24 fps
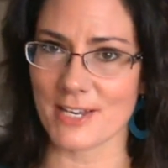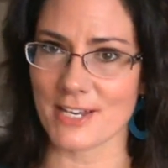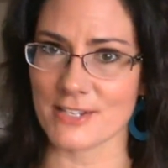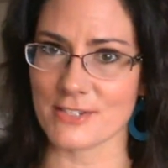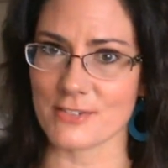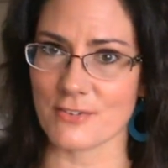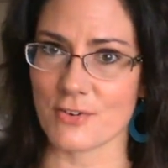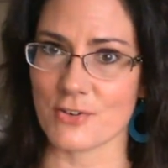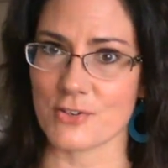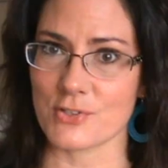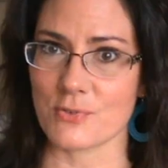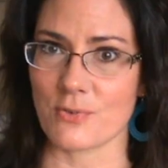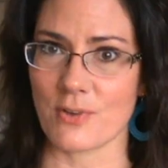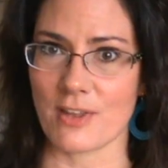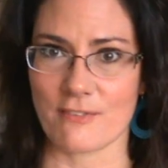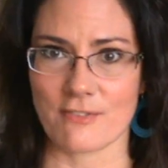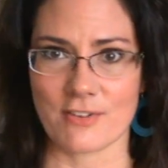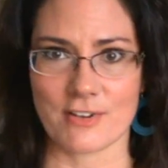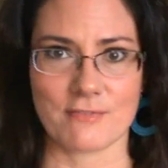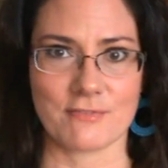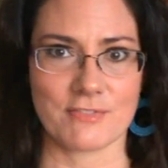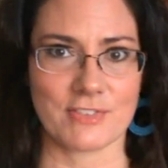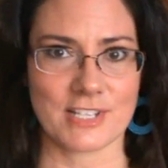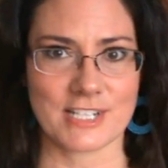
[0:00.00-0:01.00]
because of course we
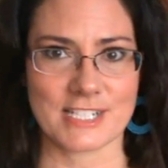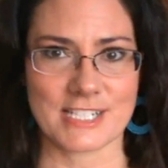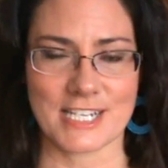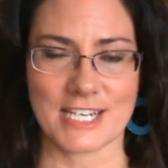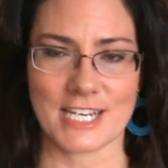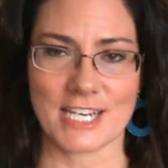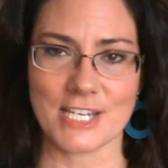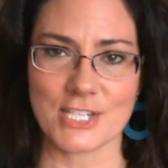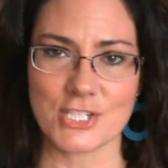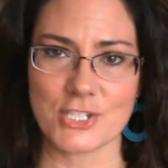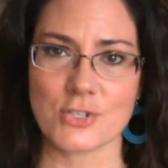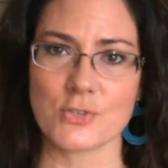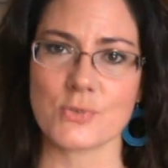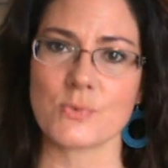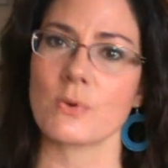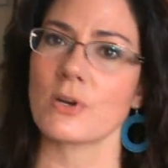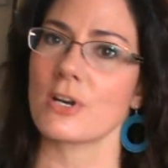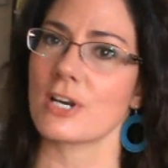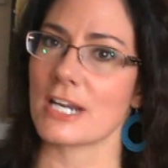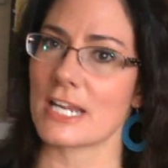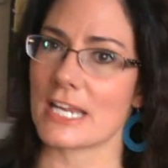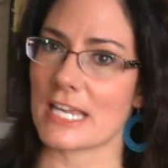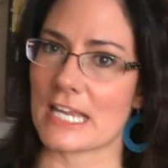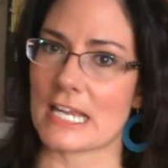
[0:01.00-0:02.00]
have conflicting issues,
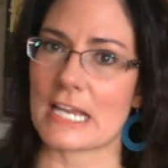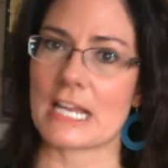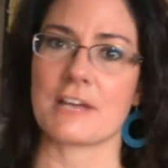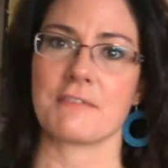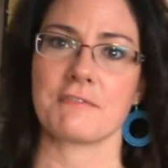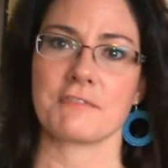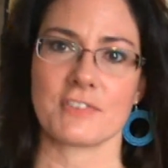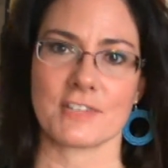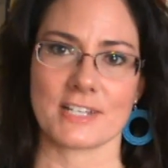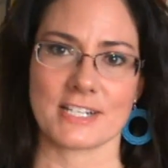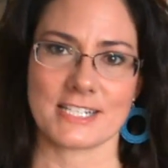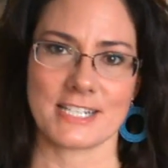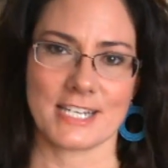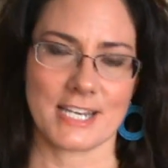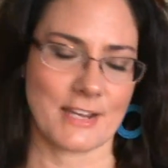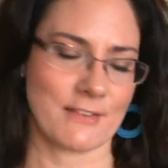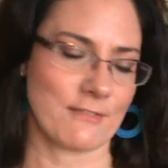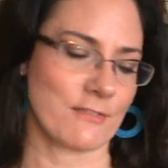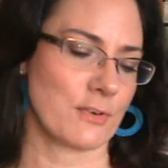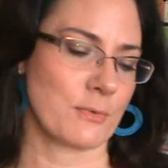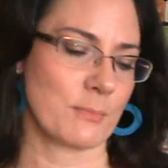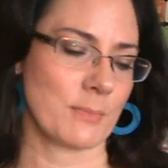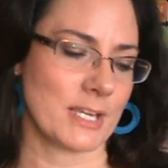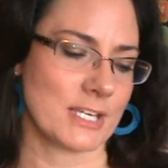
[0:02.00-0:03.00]
we're going to get conflicting
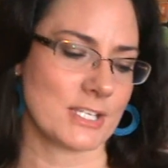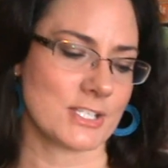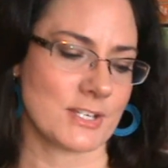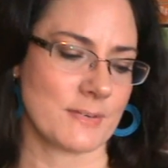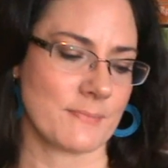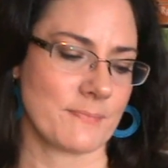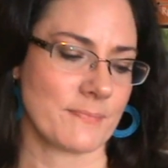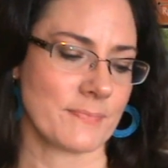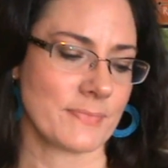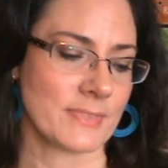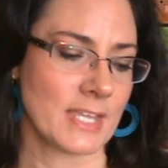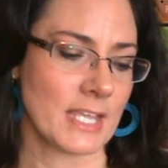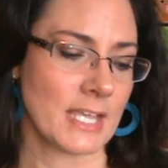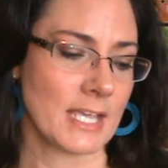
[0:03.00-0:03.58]
information.